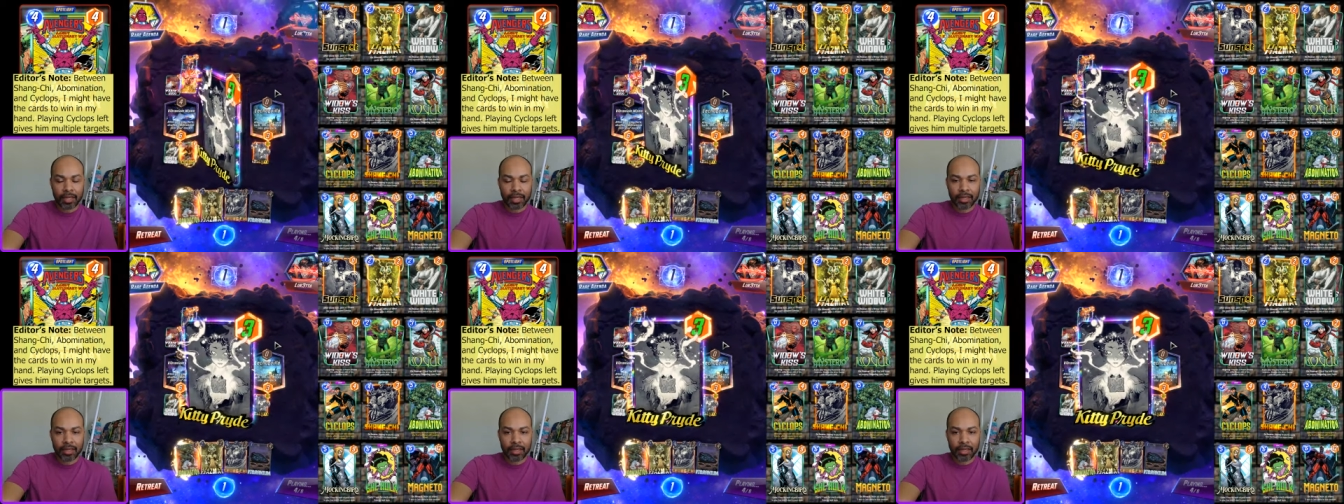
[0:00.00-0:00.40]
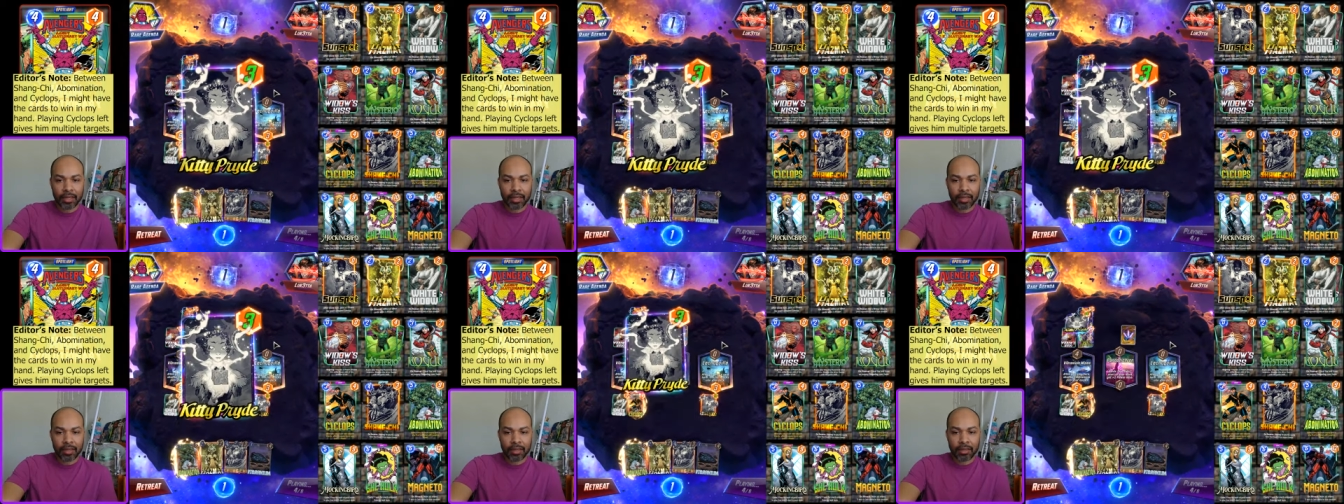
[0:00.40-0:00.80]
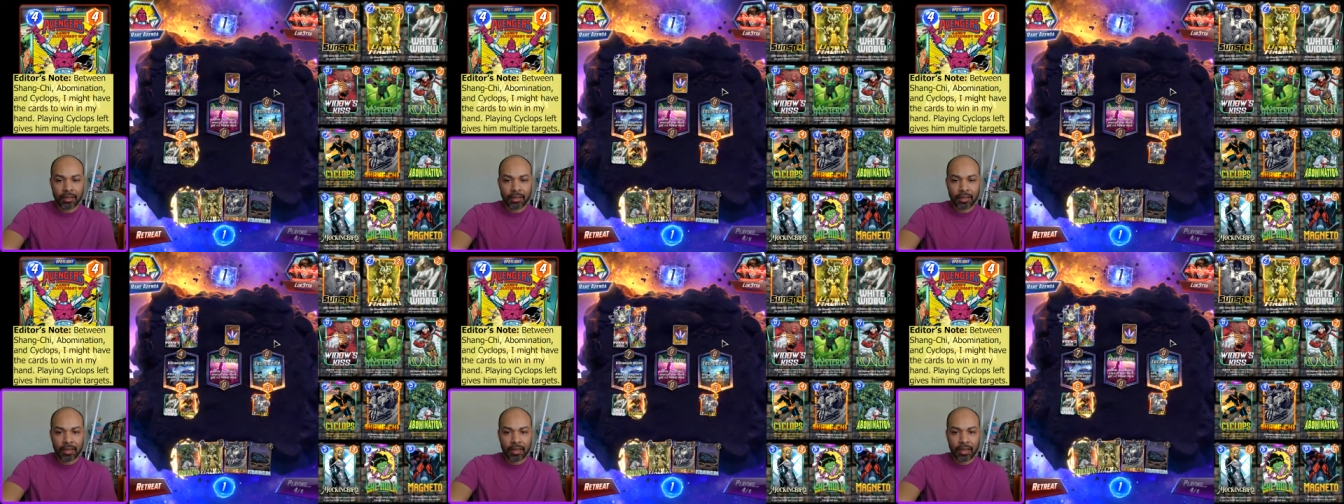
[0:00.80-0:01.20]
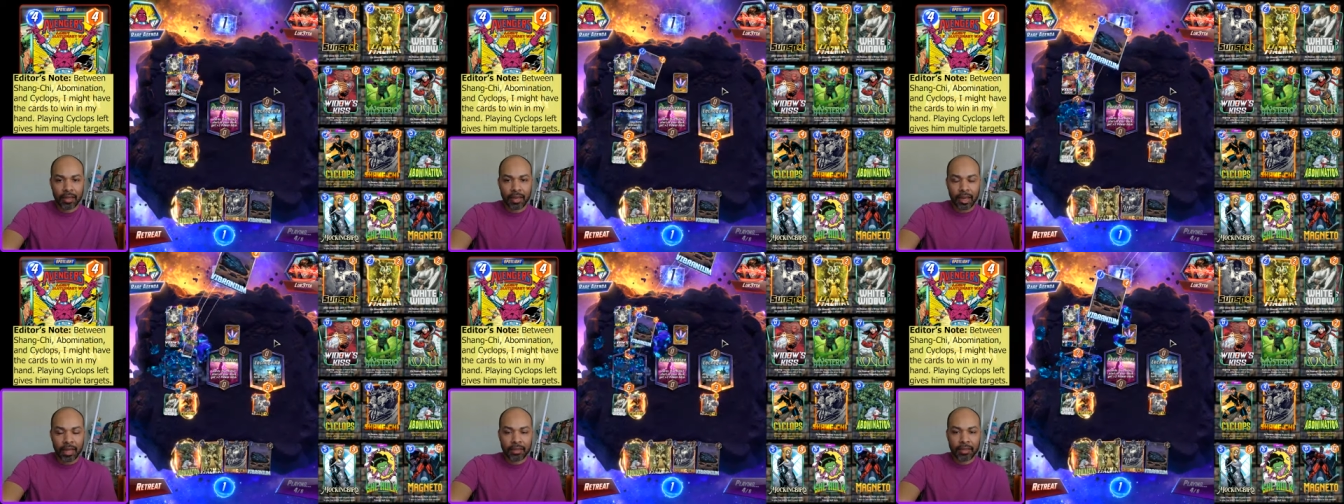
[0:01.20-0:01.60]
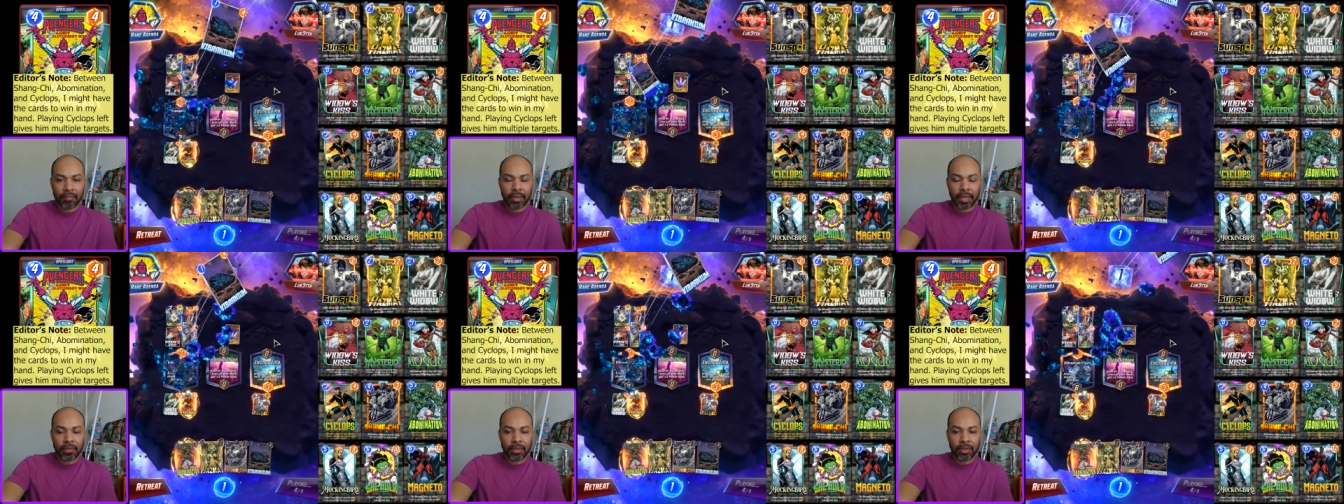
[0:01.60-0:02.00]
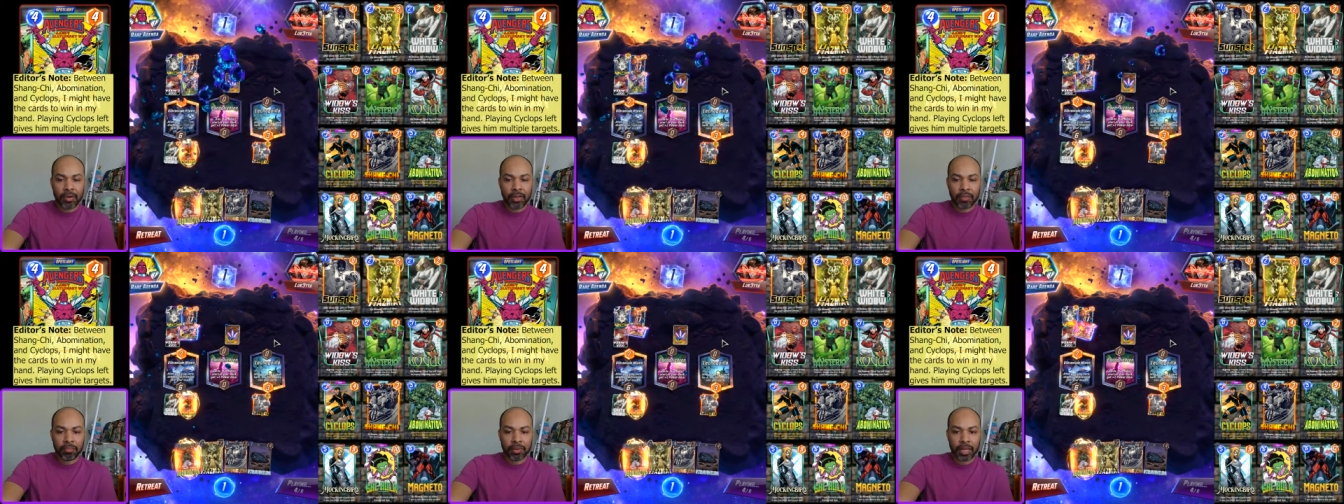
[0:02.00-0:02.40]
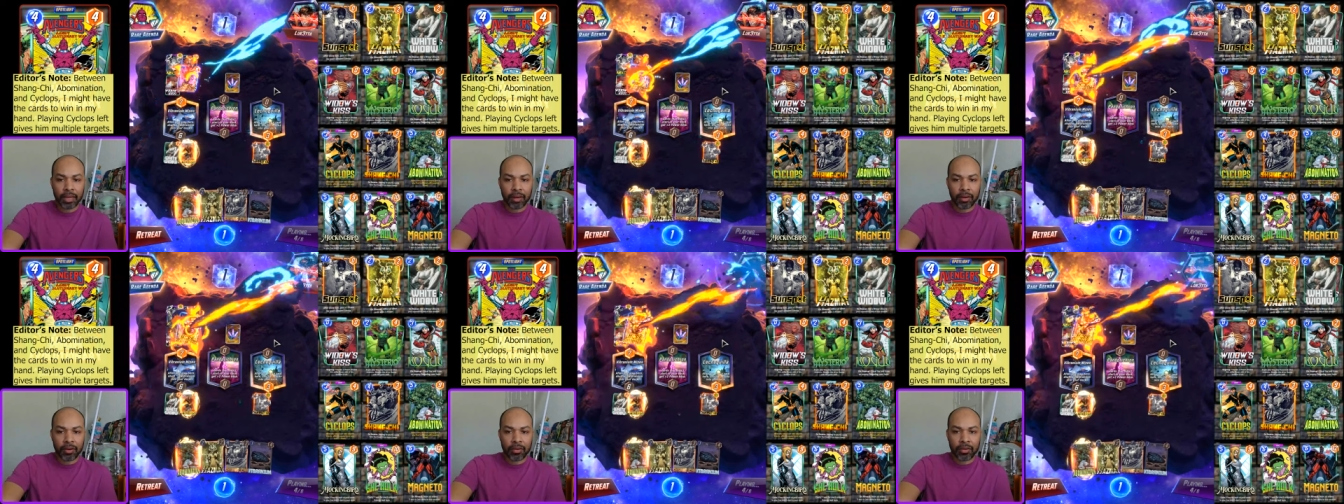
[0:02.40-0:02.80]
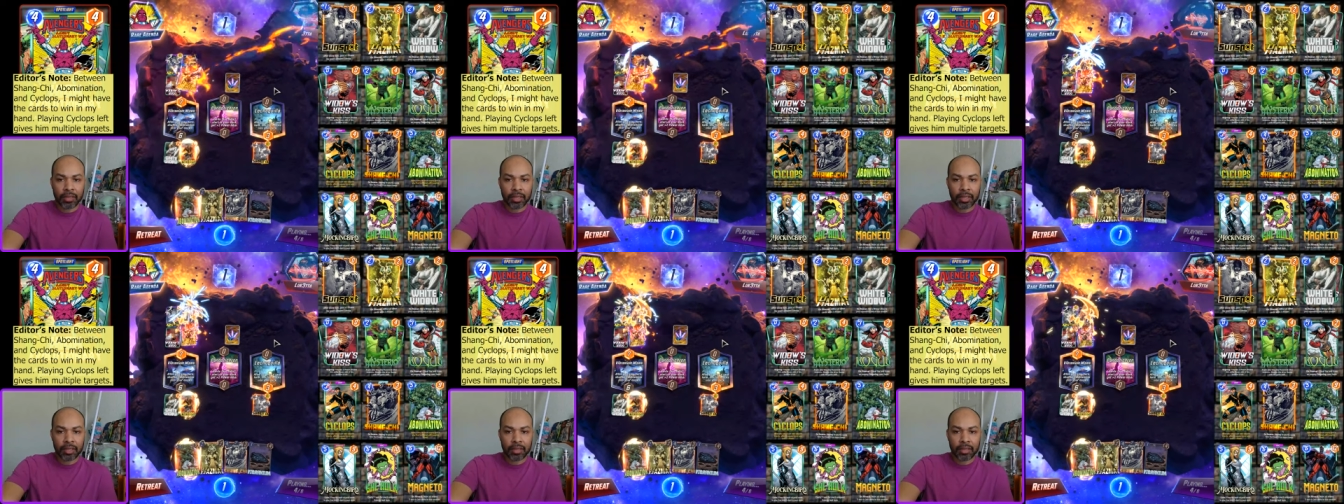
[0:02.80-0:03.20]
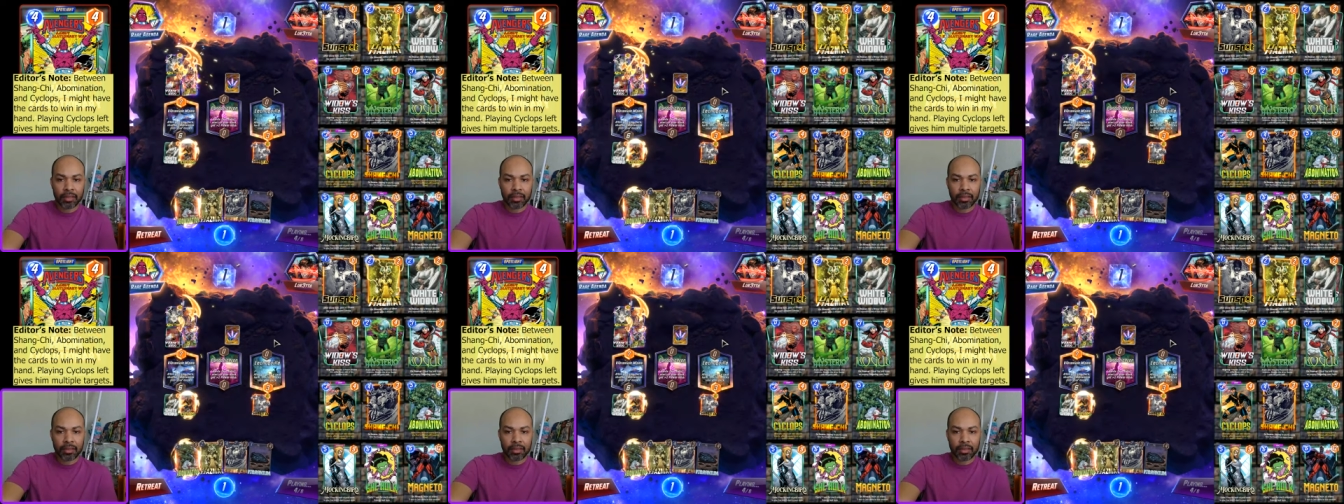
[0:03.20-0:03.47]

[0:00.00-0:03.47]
And then Kitty. And then maybe they're going to play an early...